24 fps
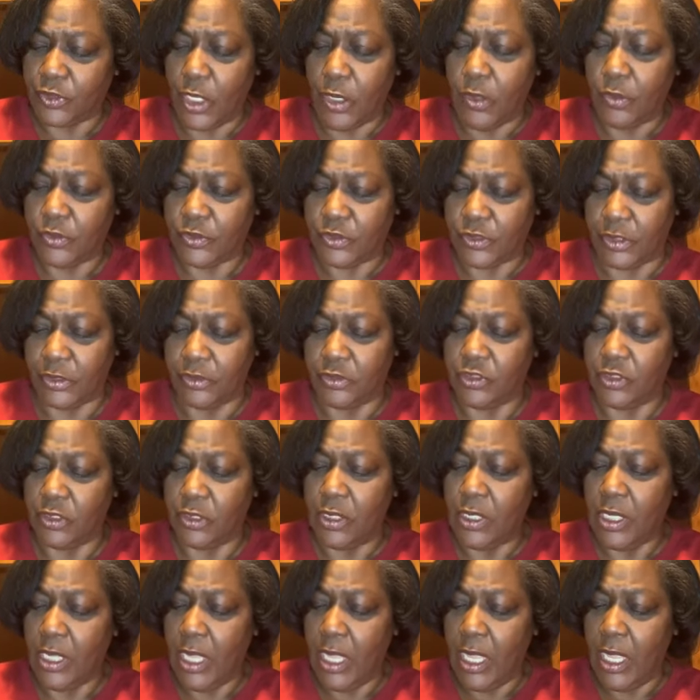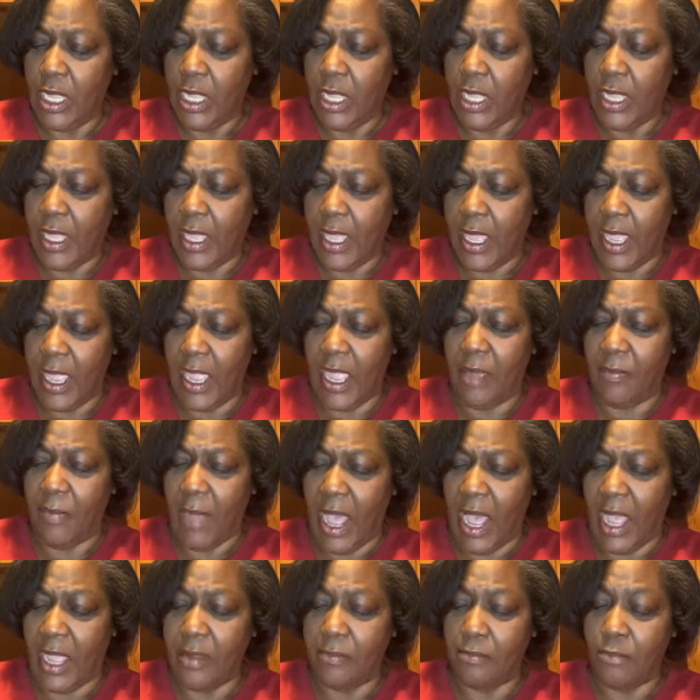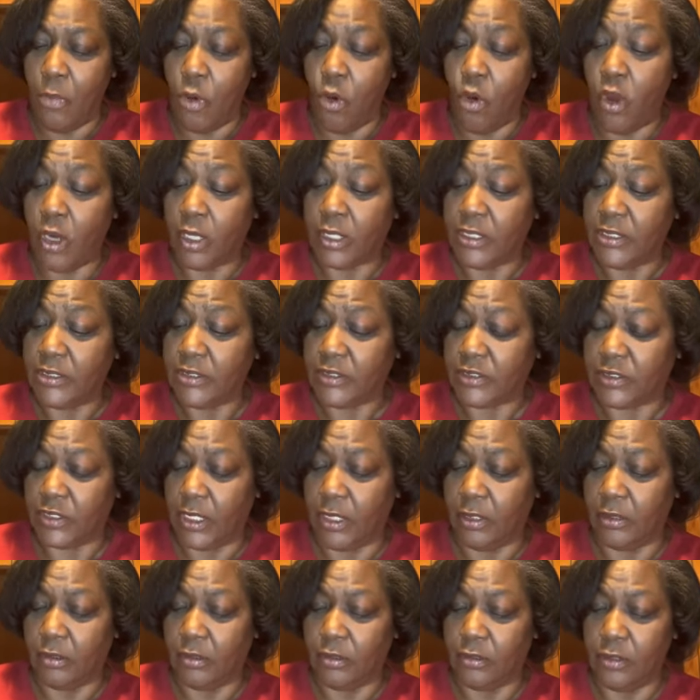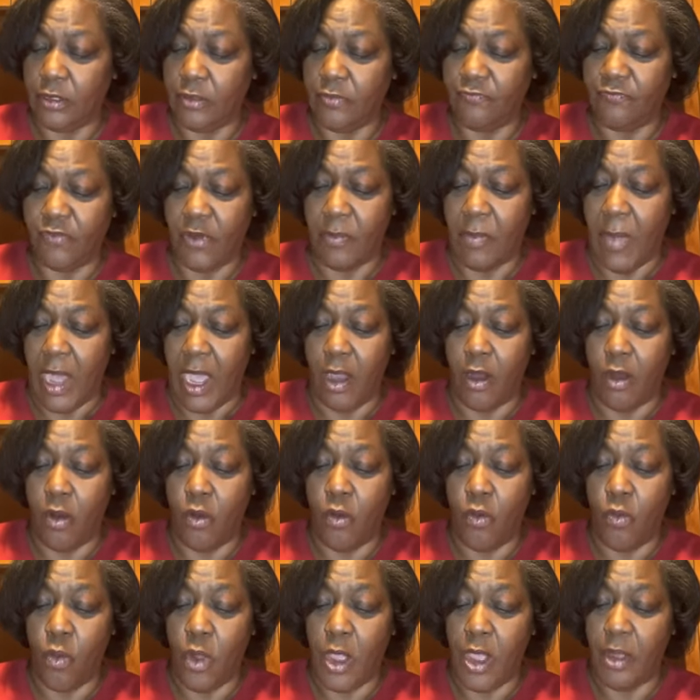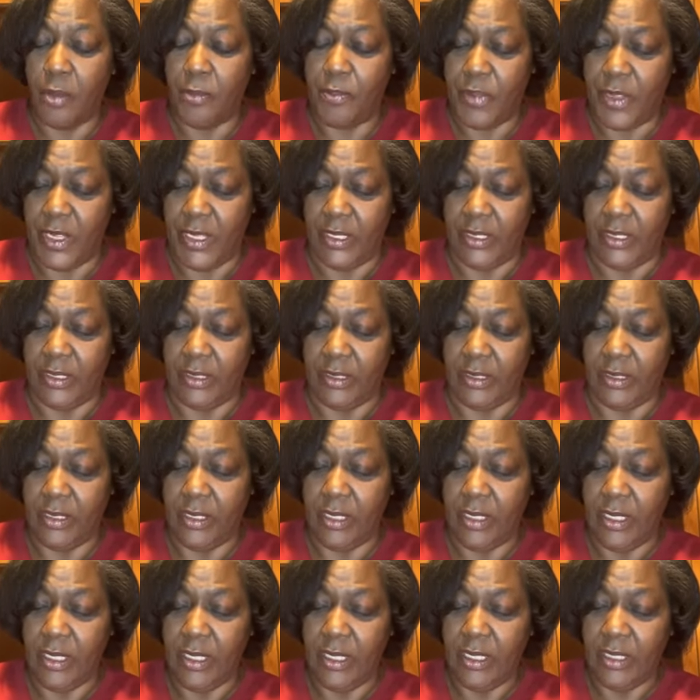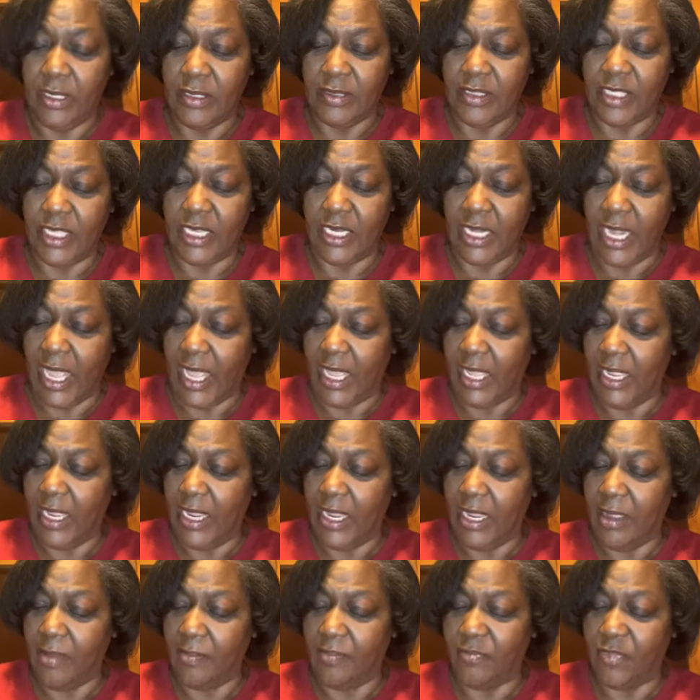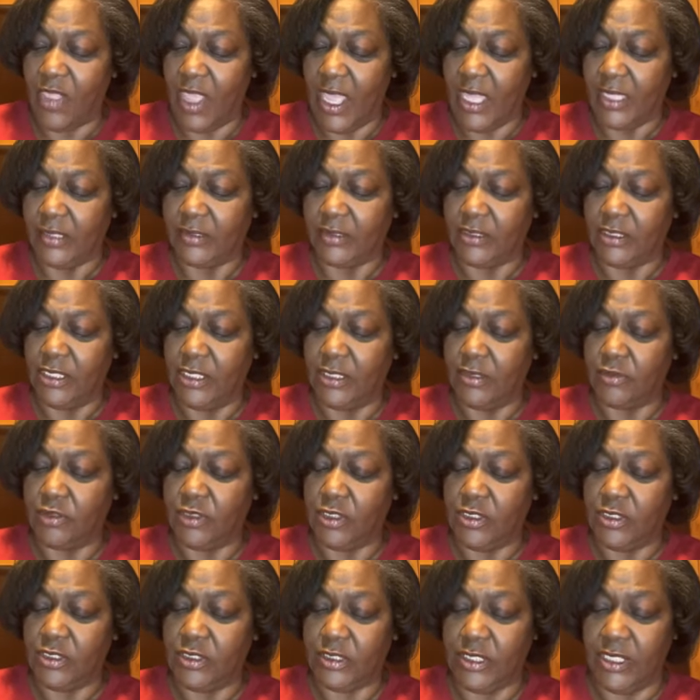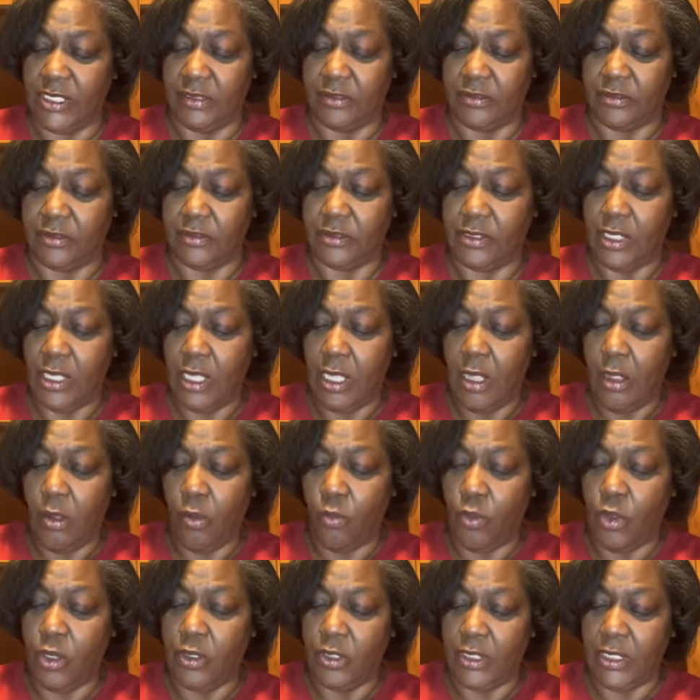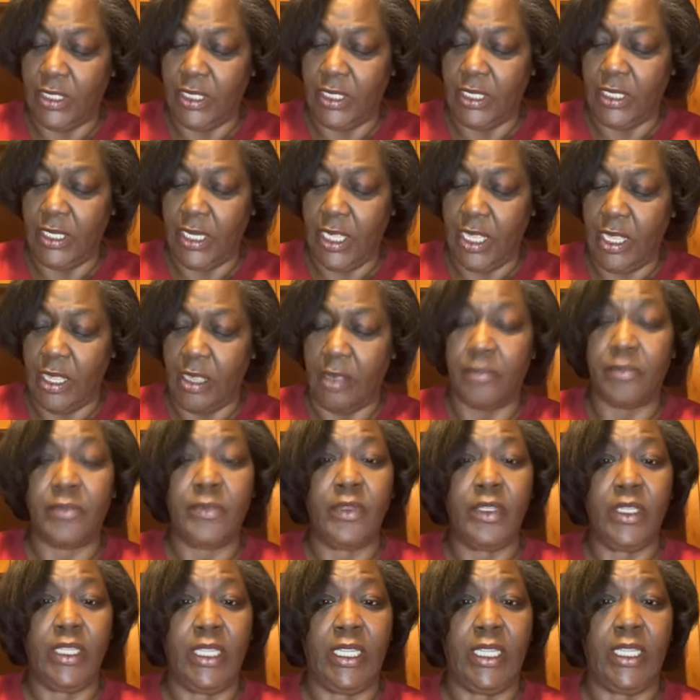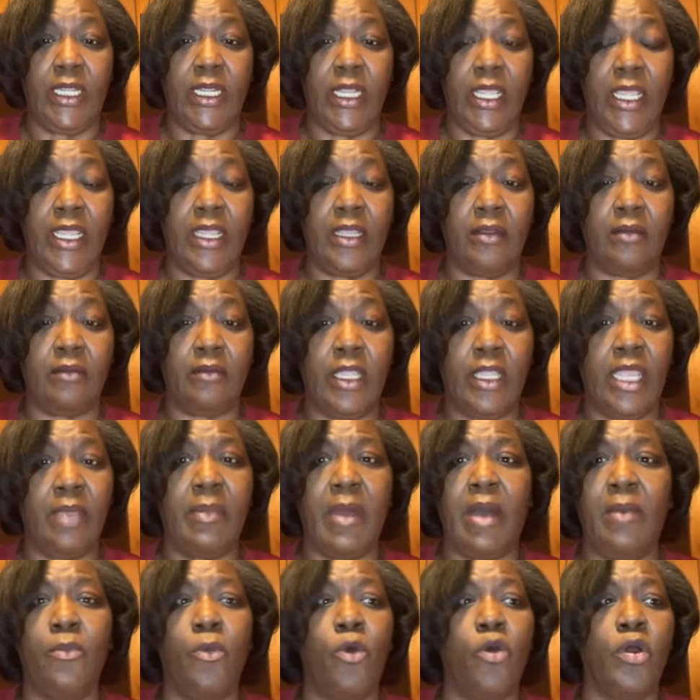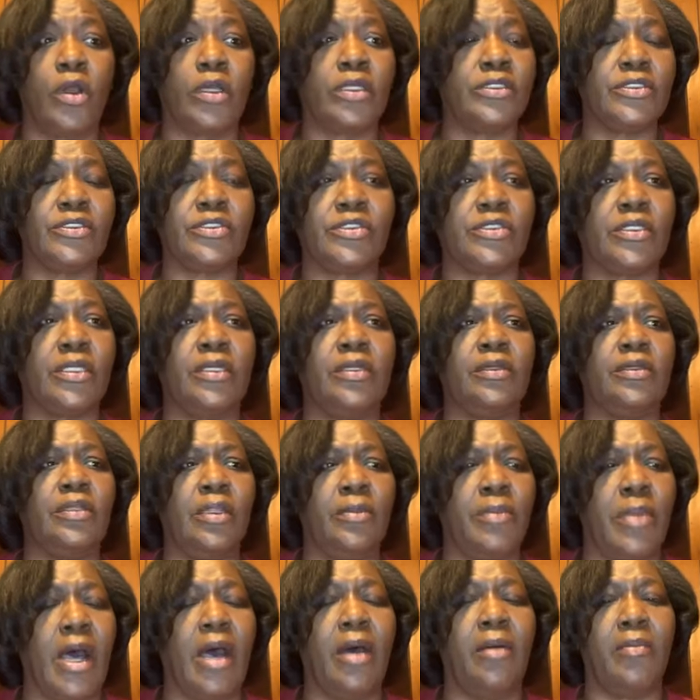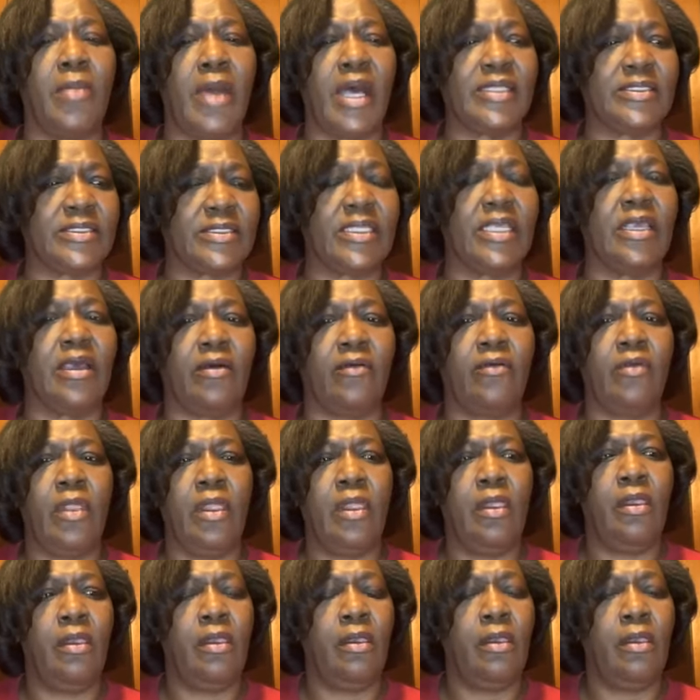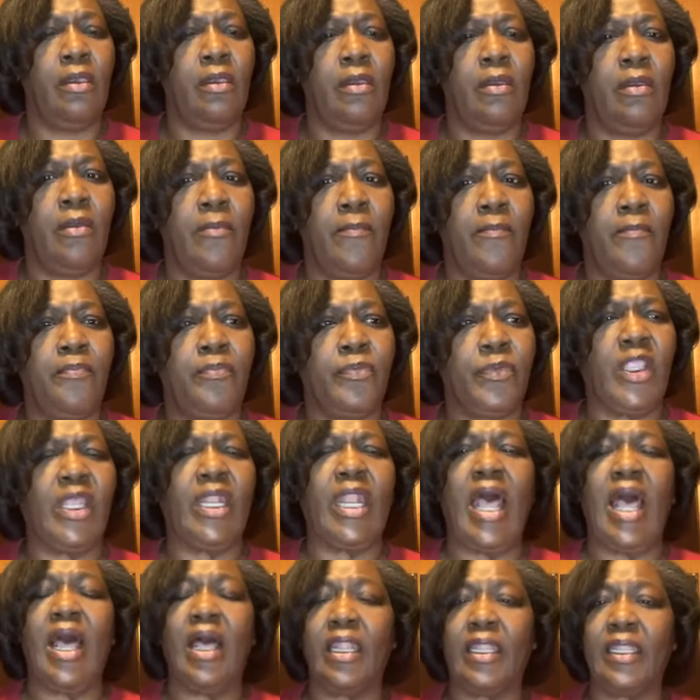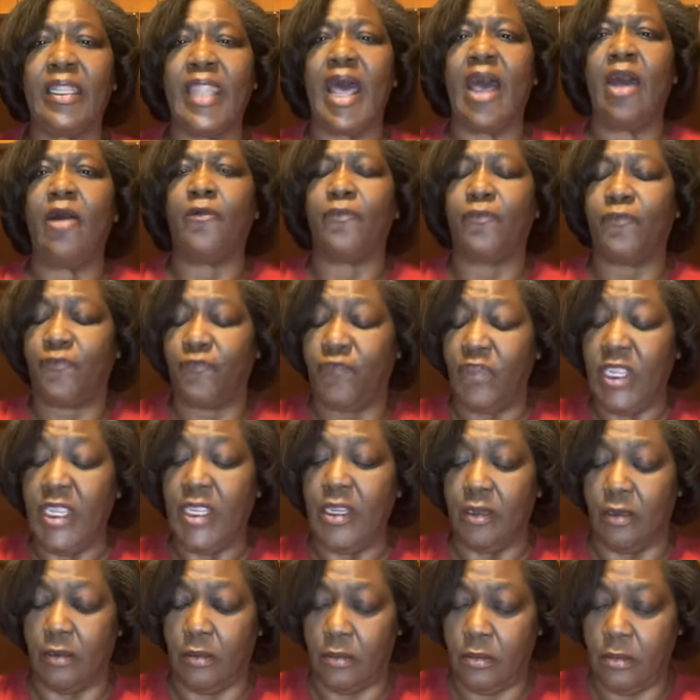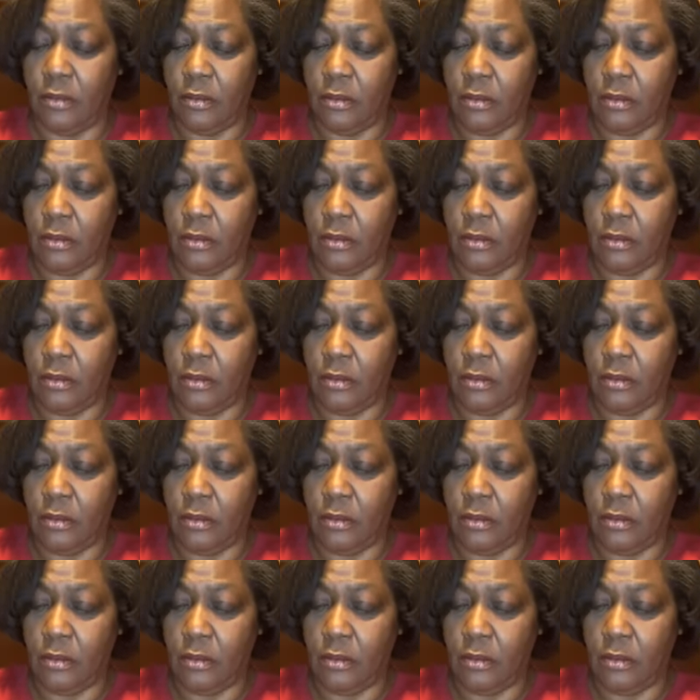soul searching. Am I more concerned for my own well-being than I am that guilty sinners will end up in hell? Am I more concerned about myself? That I allow fear